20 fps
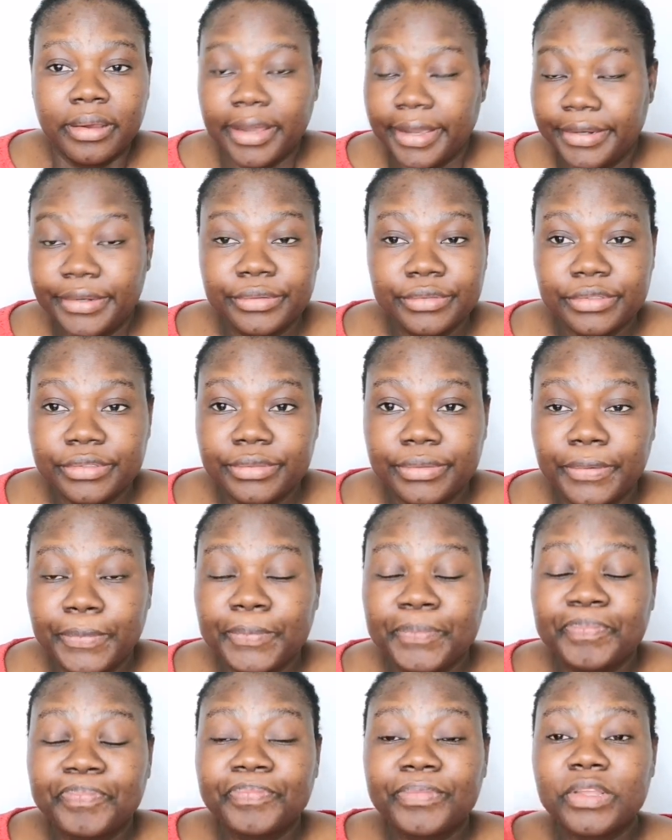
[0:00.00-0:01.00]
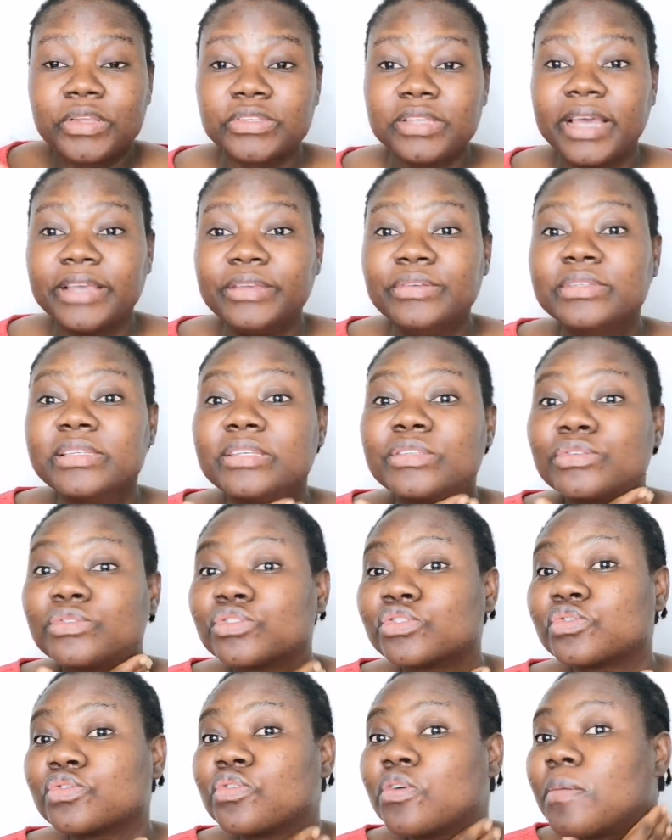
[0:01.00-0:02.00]
I don't know. So I use it to
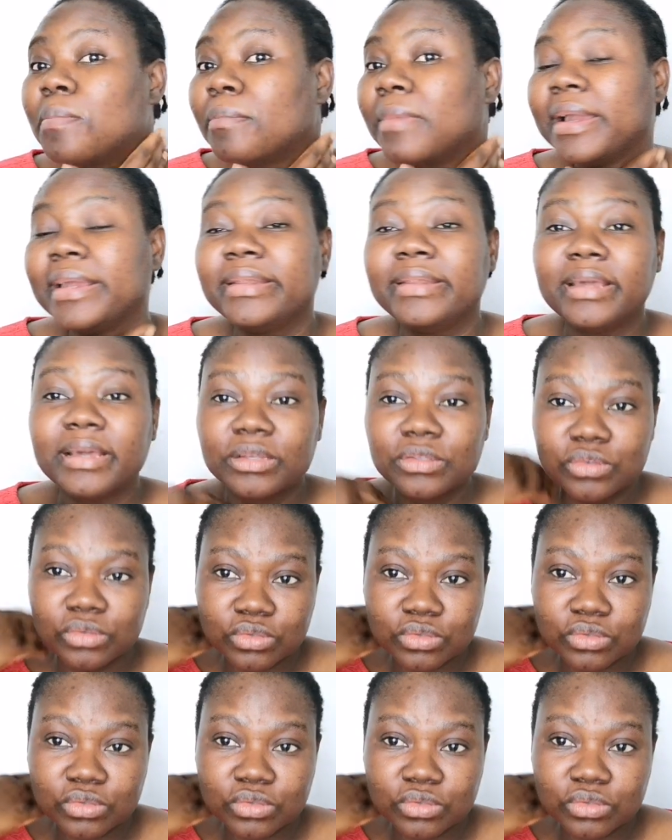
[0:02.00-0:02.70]
scrub my neck,